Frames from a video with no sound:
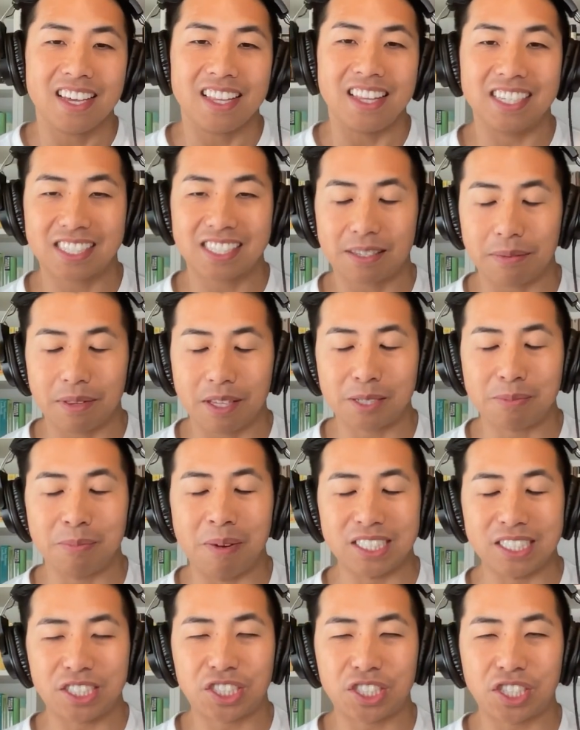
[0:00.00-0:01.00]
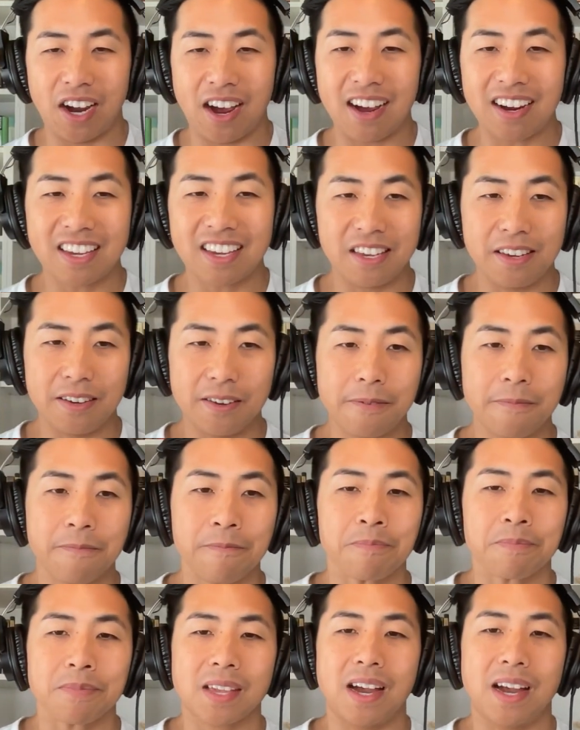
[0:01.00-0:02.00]
This this might shock you,
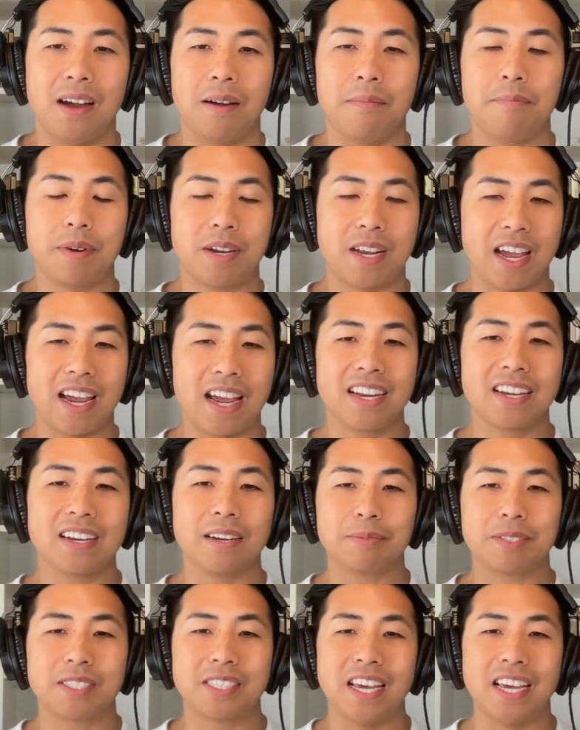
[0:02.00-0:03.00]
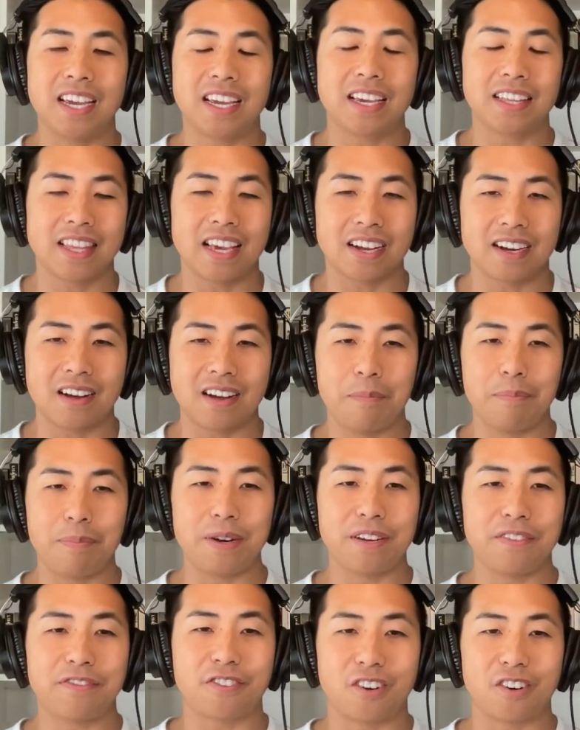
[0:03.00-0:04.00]
um, but I ended up staying at that
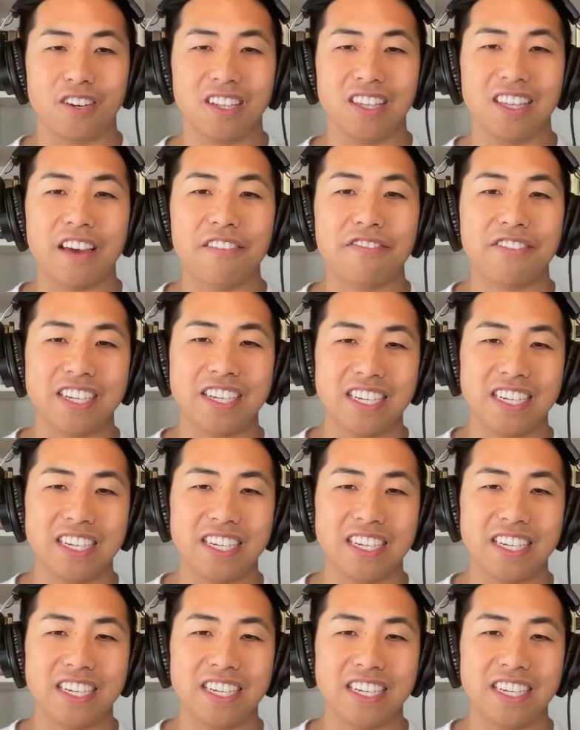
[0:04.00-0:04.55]
company for eleven